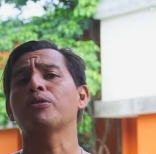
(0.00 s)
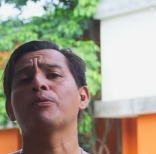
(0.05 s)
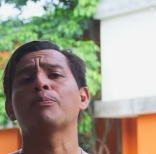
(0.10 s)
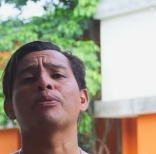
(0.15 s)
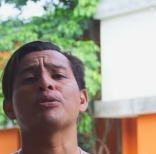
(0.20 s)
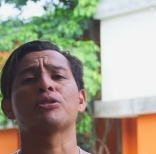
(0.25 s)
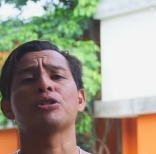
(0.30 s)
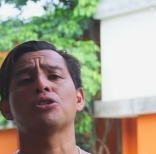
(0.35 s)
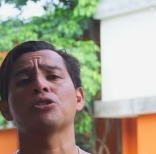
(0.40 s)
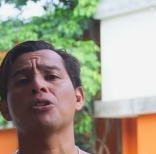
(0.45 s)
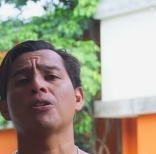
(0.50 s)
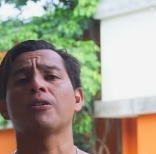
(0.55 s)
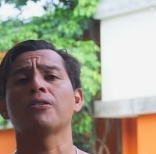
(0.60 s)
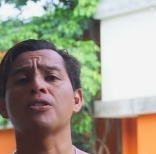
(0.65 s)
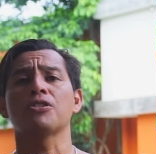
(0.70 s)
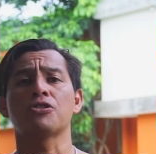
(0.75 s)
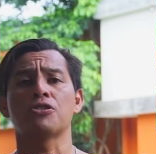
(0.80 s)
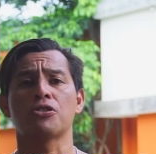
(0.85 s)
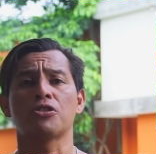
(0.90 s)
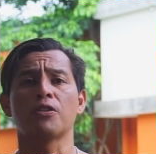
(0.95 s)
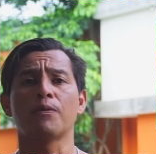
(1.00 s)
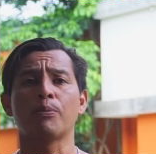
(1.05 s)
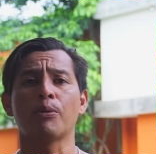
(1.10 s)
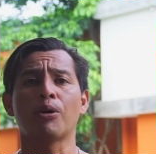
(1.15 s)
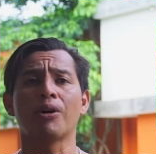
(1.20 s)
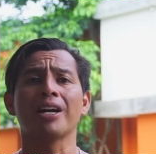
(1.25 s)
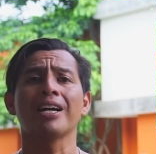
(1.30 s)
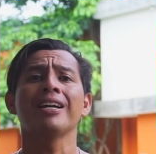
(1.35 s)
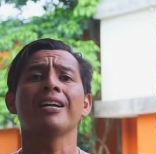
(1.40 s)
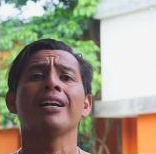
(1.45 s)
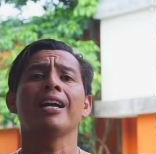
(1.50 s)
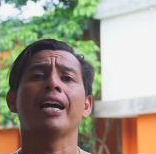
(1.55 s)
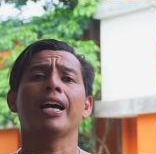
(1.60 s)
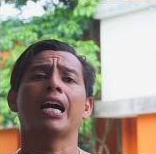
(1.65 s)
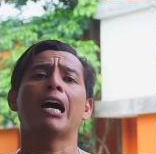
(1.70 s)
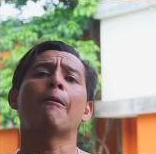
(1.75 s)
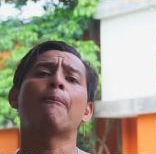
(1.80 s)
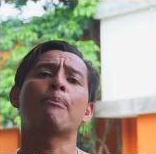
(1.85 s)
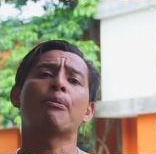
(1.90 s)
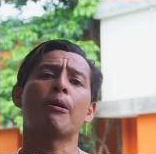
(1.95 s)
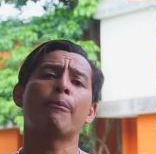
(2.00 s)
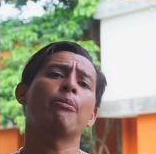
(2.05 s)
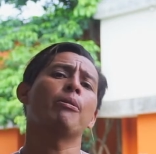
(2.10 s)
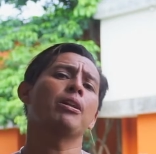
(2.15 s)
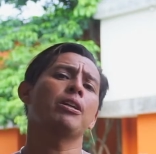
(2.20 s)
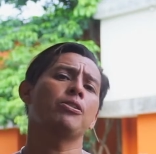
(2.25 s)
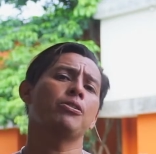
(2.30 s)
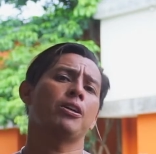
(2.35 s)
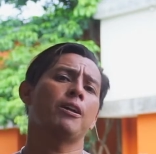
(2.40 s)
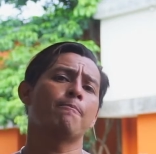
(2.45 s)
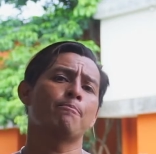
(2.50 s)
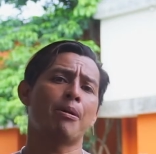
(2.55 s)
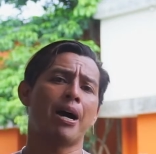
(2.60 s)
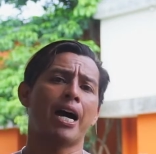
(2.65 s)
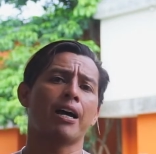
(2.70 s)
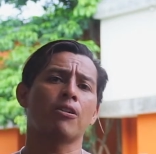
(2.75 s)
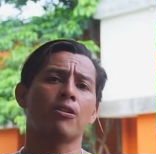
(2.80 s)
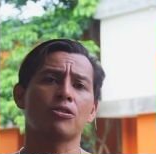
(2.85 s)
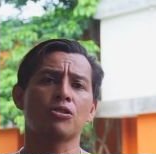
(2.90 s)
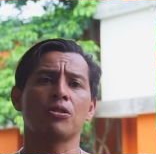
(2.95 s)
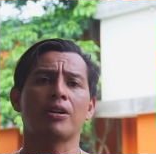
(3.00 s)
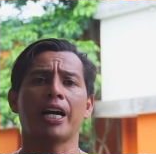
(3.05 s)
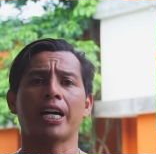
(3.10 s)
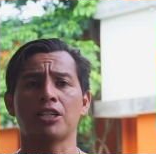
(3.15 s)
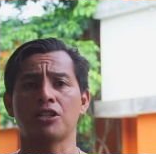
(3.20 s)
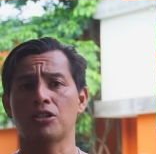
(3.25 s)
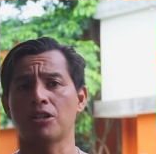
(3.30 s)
position on your surfboard and how properly you can paddle to catch